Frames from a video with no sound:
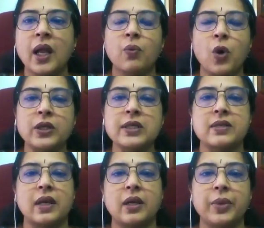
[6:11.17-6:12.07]
What
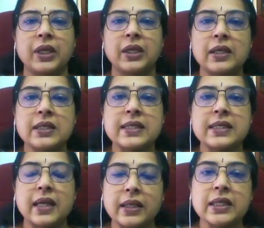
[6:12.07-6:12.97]
is recommended is
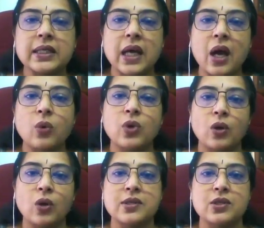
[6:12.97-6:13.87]
cutting down
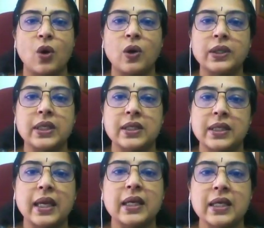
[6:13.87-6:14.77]
on the salt
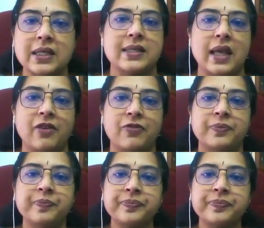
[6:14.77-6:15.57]
intake itself.